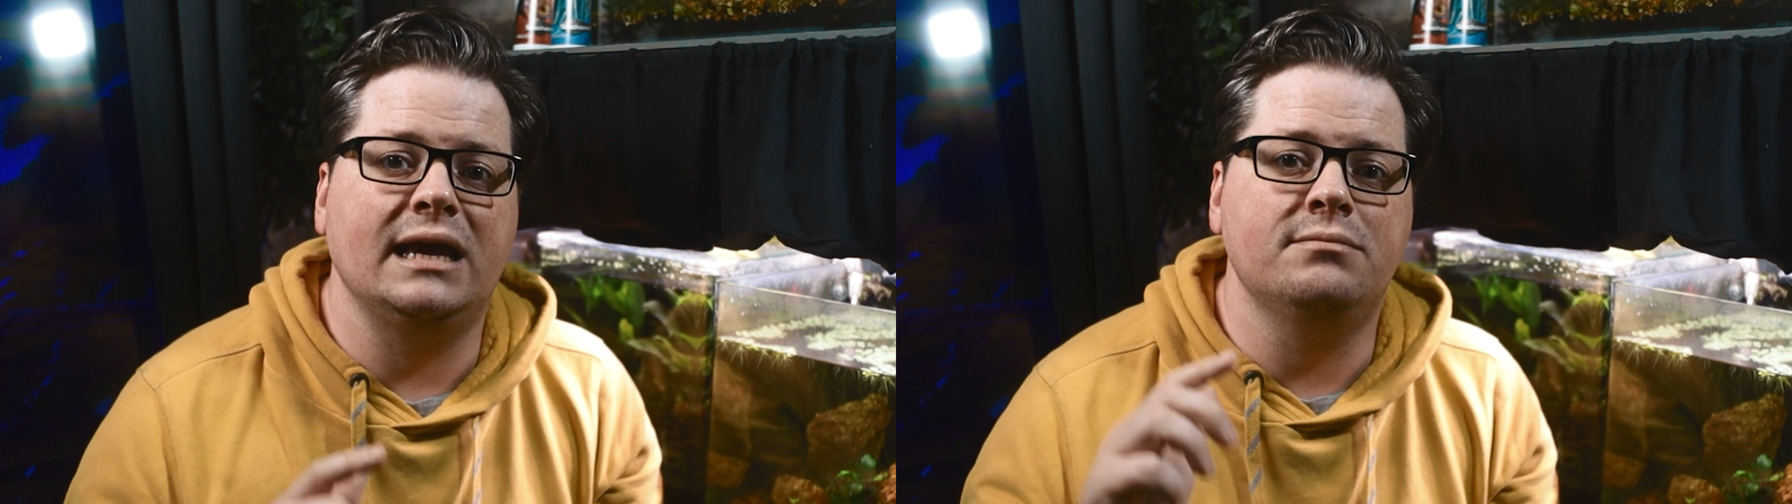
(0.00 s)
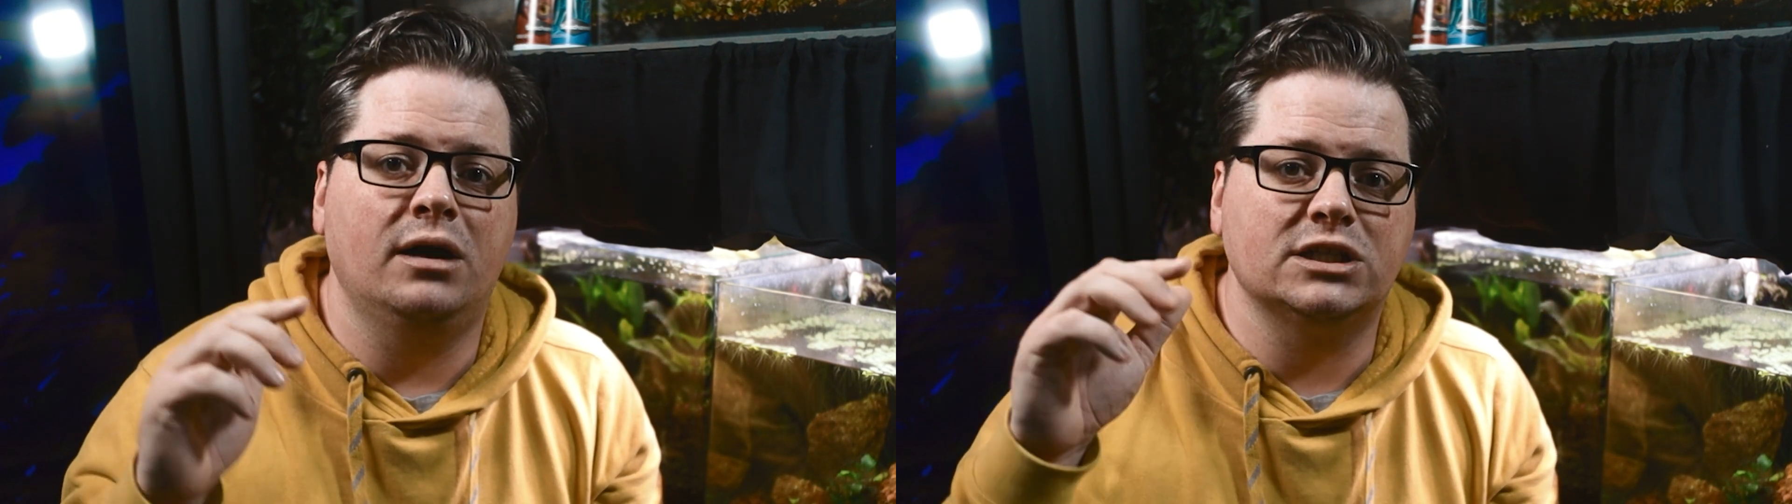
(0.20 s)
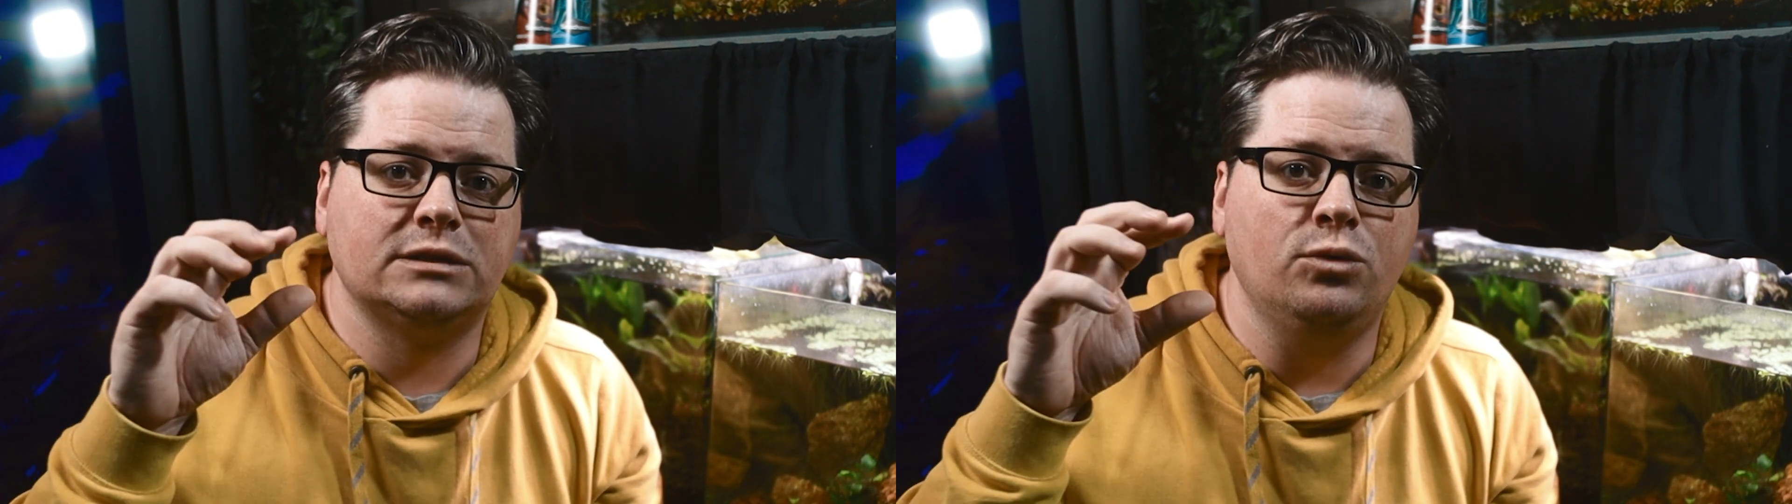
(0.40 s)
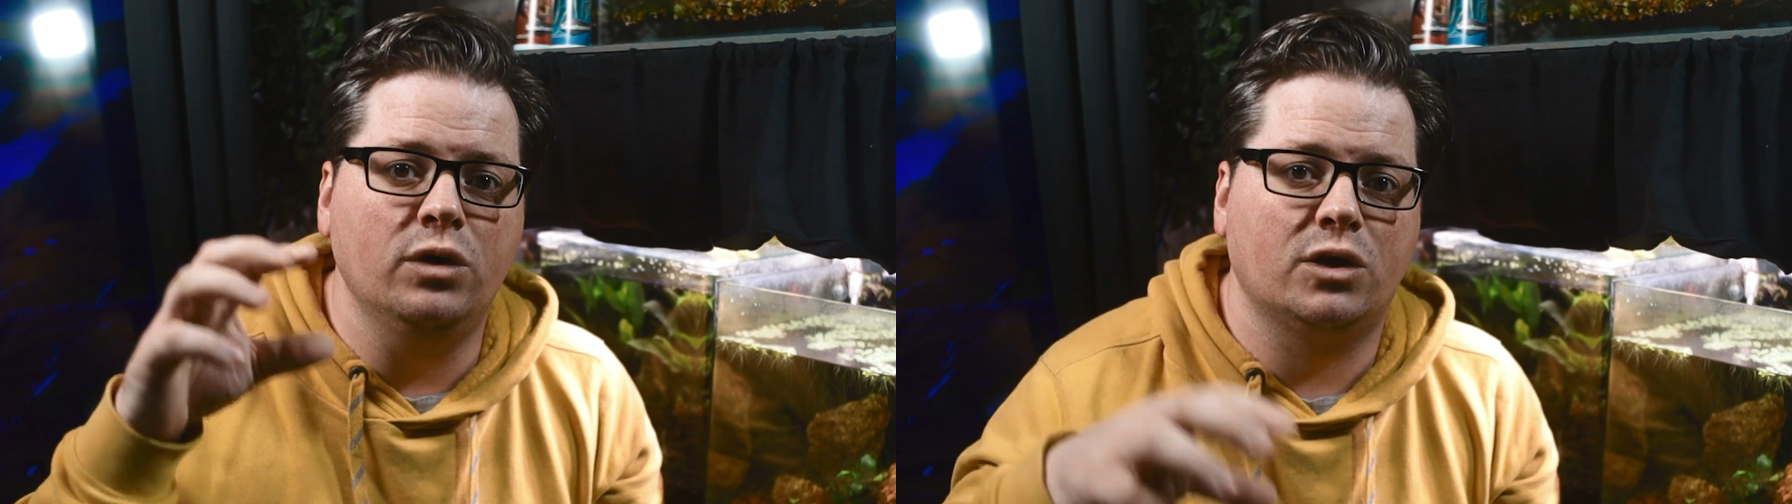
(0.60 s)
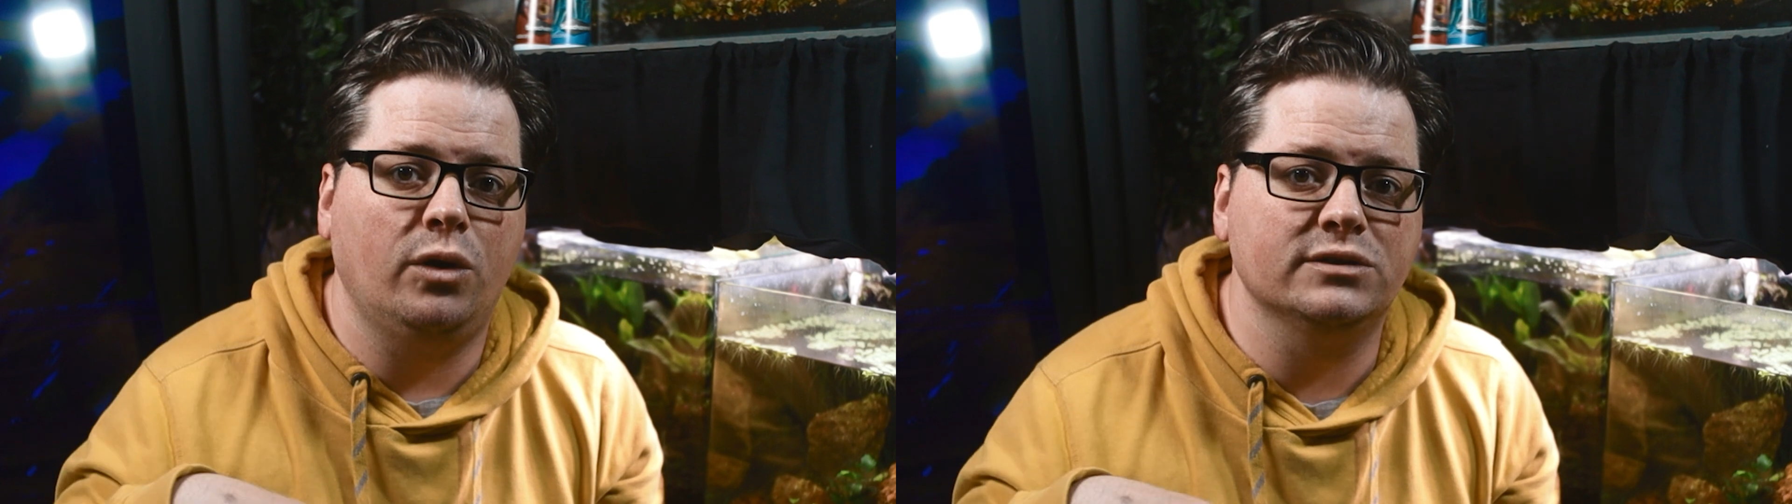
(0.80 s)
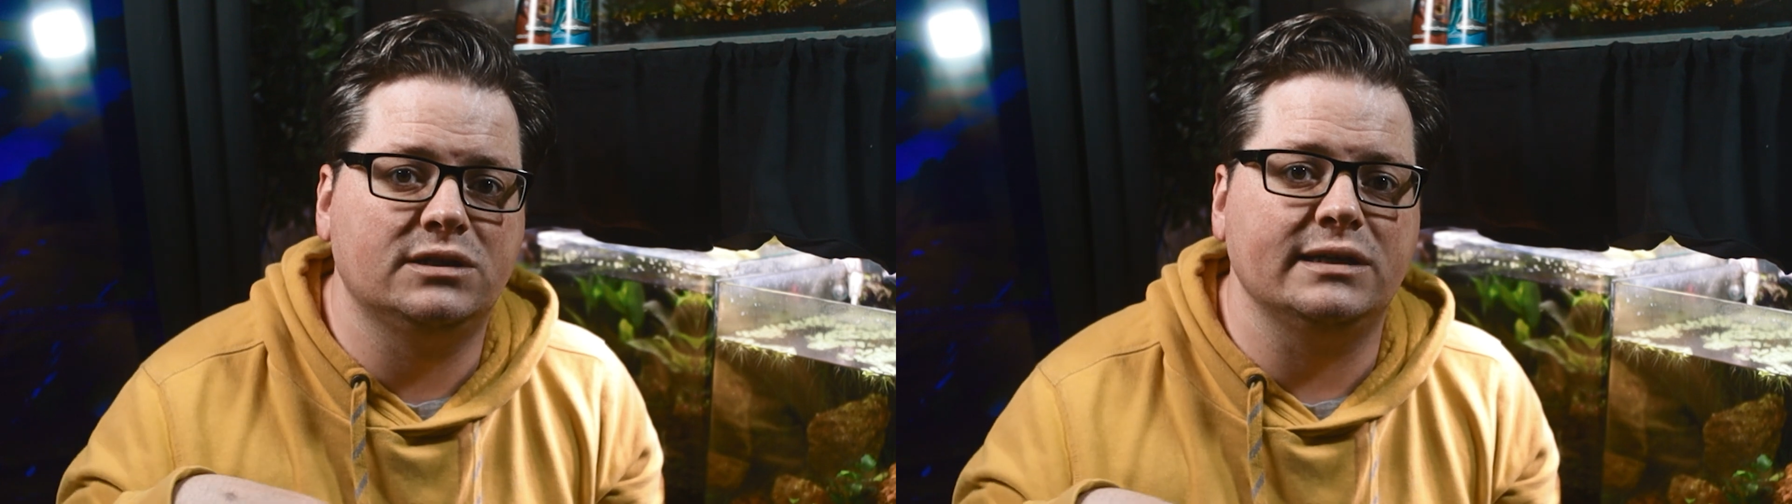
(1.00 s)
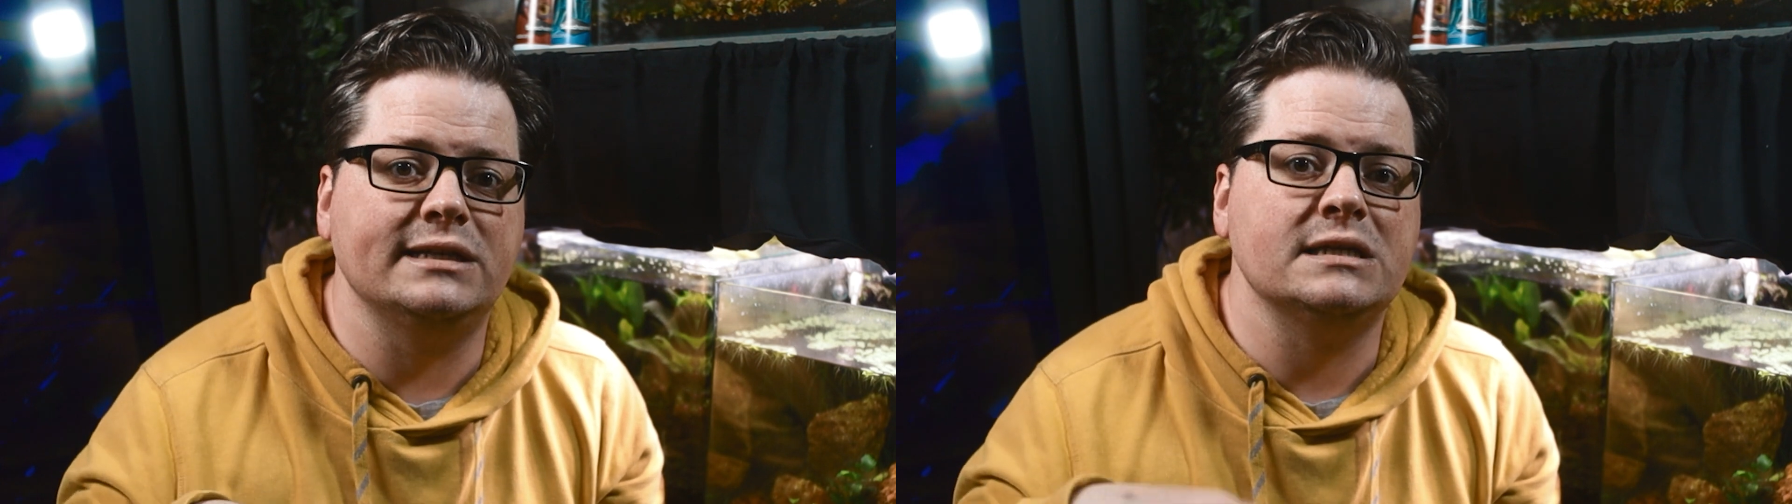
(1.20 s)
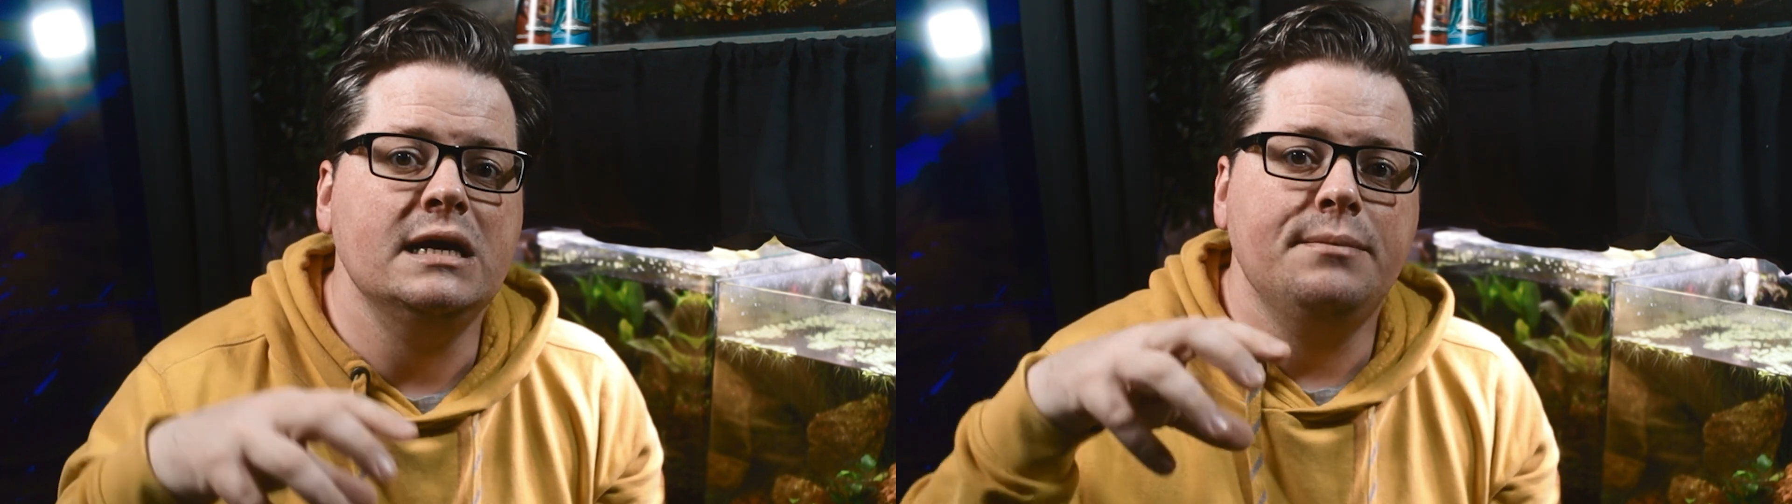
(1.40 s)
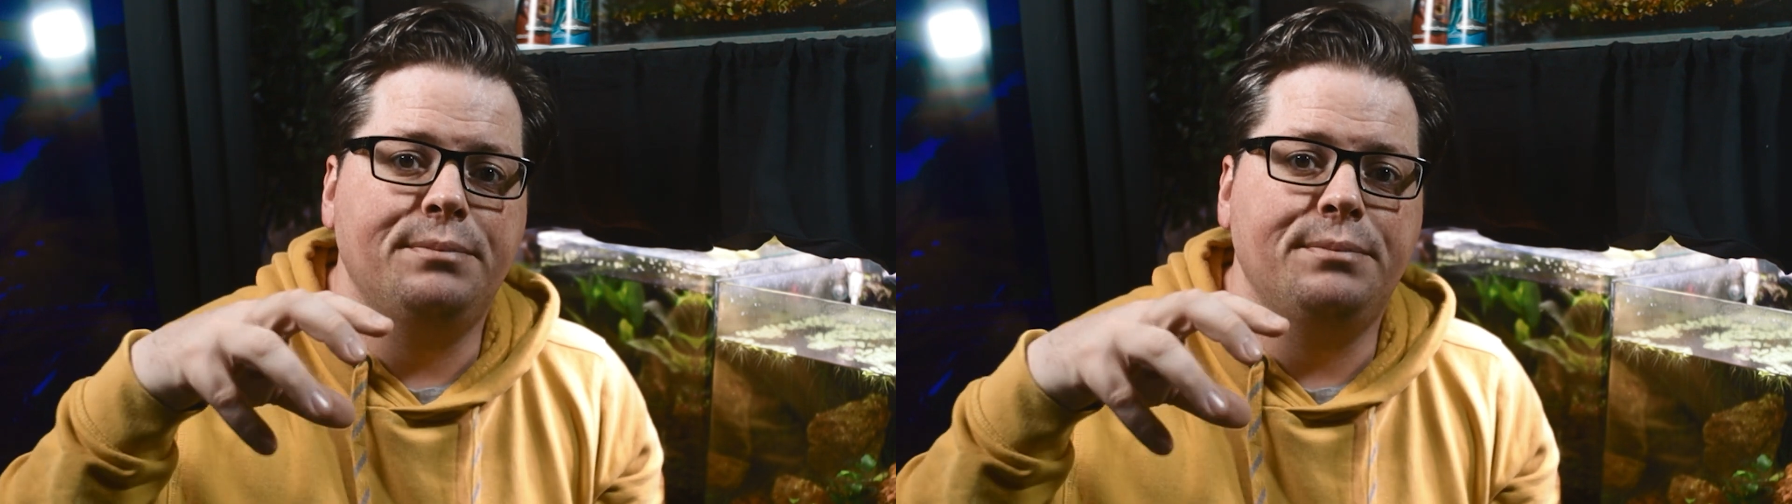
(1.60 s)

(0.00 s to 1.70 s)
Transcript: in much smaller quantities